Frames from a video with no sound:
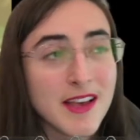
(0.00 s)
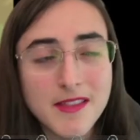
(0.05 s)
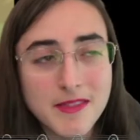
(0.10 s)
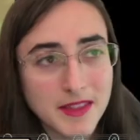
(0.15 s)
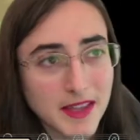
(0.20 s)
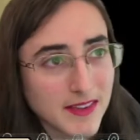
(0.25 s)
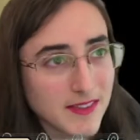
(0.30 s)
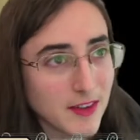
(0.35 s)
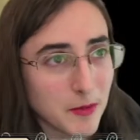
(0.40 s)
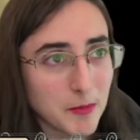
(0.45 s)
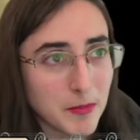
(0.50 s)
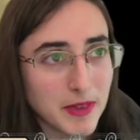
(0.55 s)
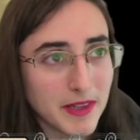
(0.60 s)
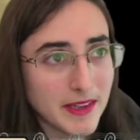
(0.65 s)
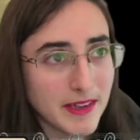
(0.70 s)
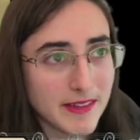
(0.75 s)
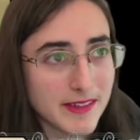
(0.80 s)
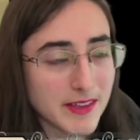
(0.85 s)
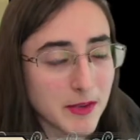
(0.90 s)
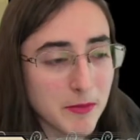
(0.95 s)
That's
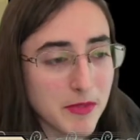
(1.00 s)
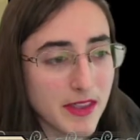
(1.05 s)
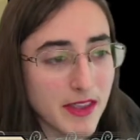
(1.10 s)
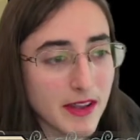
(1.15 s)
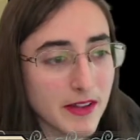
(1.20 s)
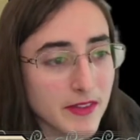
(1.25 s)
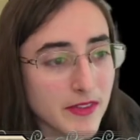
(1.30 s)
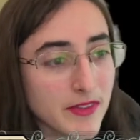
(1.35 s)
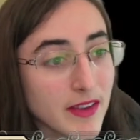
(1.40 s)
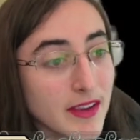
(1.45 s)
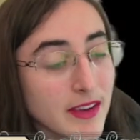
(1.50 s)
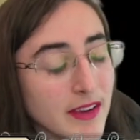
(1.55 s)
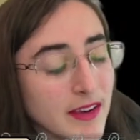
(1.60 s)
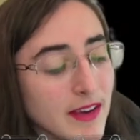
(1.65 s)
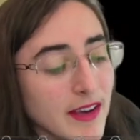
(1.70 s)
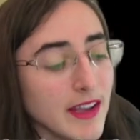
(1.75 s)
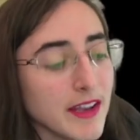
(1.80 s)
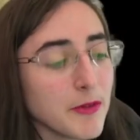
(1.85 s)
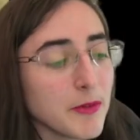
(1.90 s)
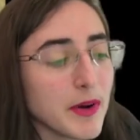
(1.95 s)
completely something else.
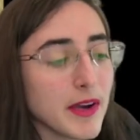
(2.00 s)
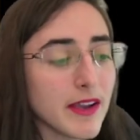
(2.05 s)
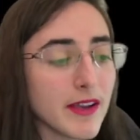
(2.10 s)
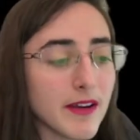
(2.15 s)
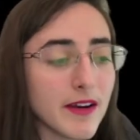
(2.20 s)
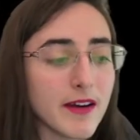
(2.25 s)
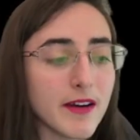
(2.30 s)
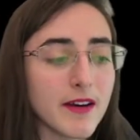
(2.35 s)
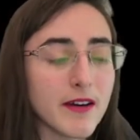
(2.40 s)
Anyway,